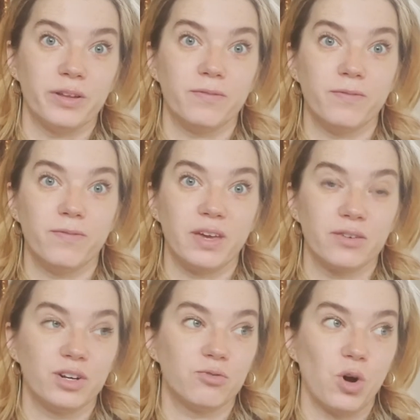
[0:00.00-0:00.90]
and
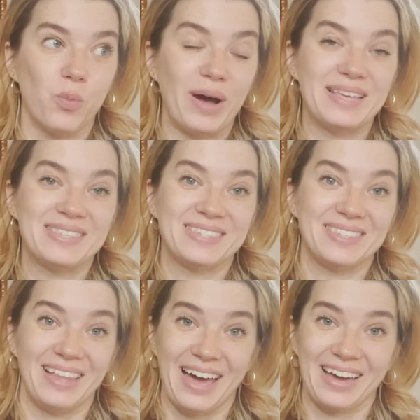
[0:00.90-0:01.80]
very robust
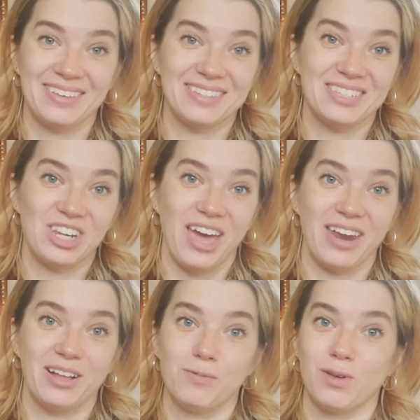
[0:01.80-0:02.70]
Slack
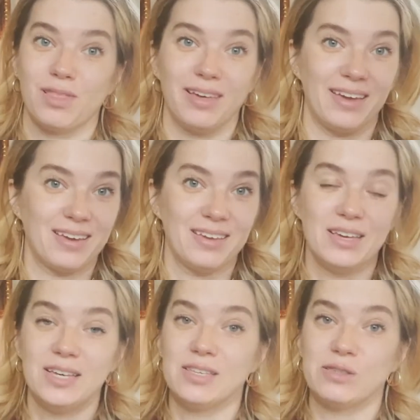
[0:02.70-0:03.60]
channel with
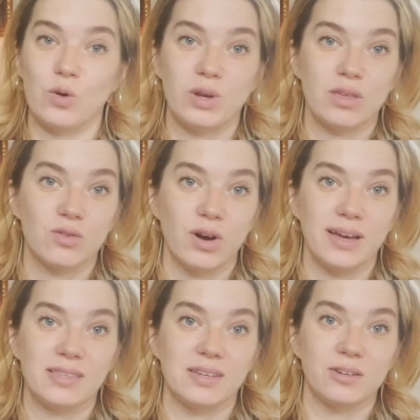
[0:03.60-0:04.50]
so many
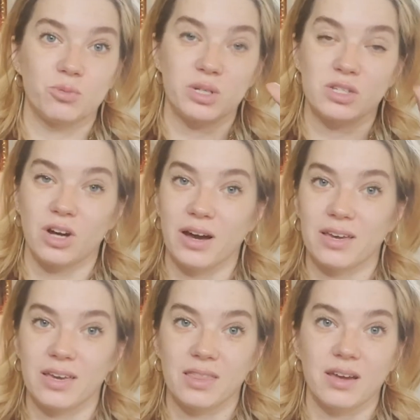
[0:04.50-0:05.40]
threads, and everybody's
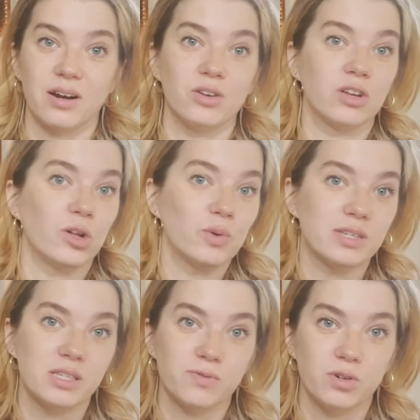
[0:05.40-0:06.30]
talking there, and you can always
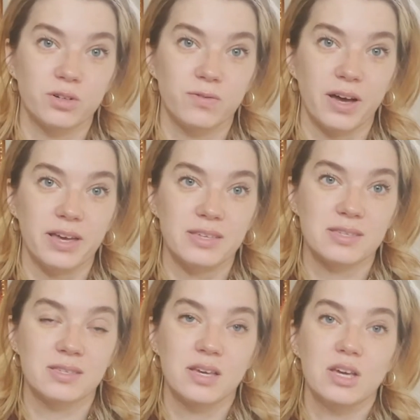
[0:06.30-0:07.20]
ask for
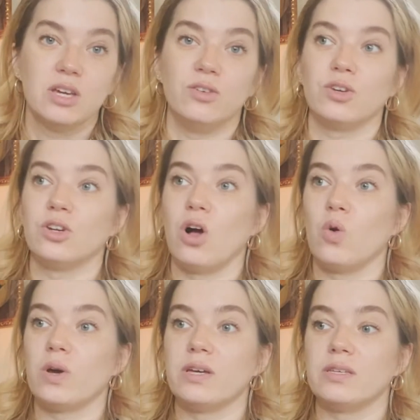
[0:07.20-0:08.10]
advice. You can
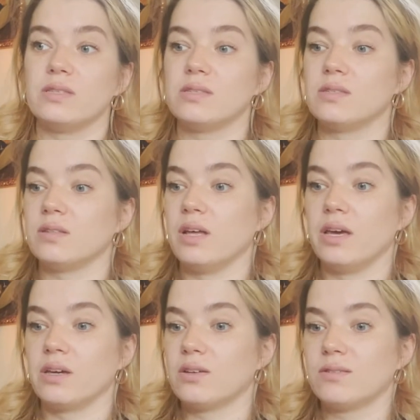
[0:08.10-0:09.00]
always
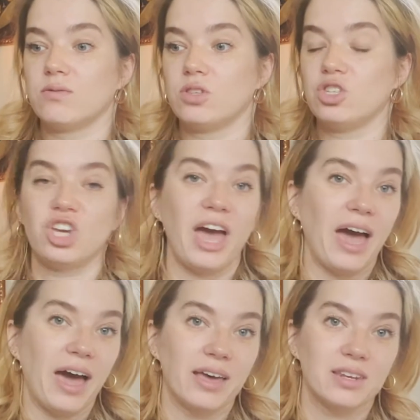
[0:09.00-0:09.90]

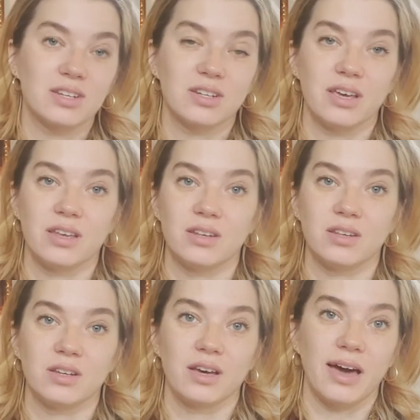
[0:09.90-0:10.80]
chat, and
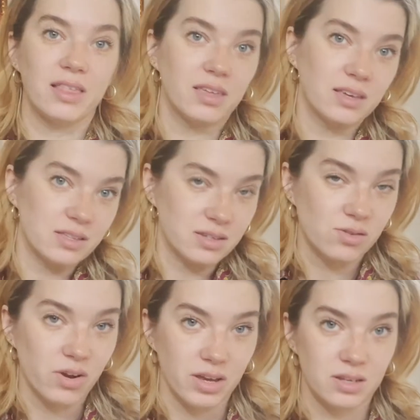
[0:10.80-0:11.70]
I think it's a
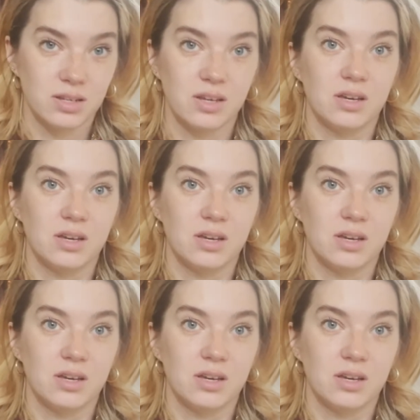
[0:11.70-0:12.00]
great